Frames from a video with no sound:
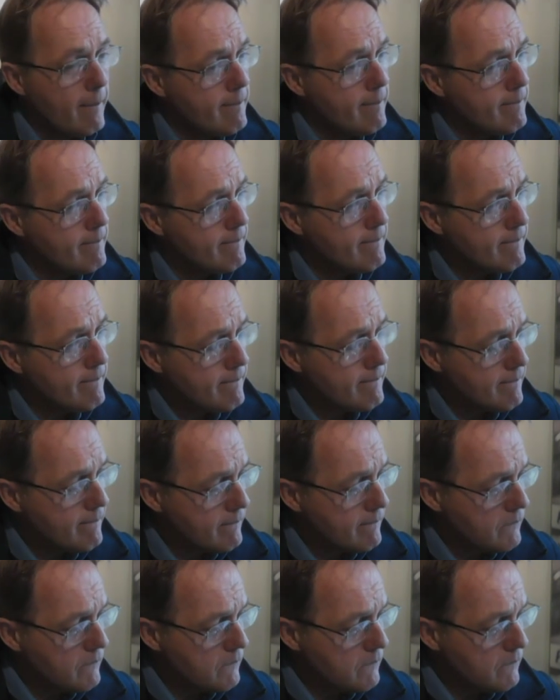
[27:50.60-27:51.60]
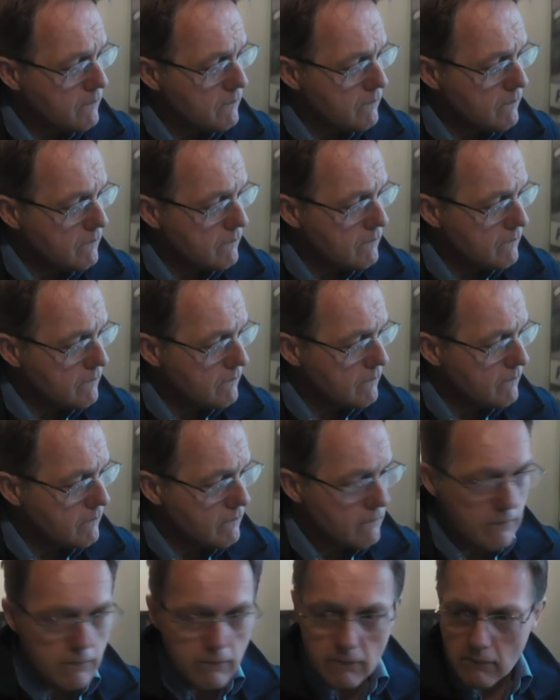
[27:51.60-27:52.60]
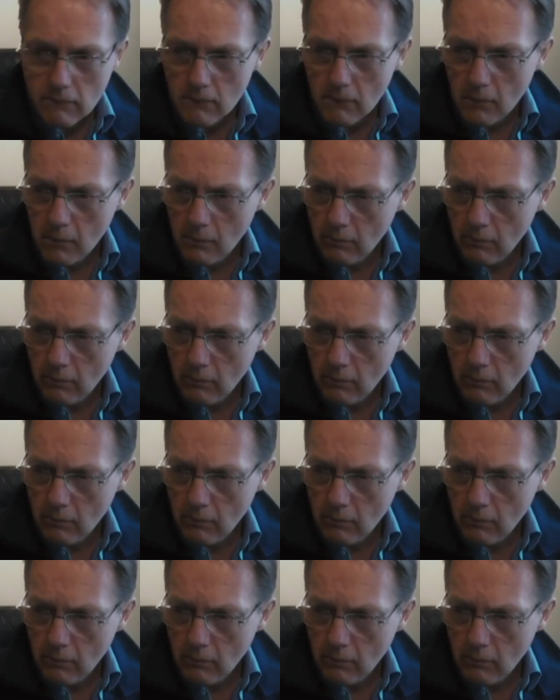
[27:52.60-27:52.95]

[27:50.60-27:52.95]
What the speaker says: Would you trade Euro Yen right now? I'm sorry, I'm a little bit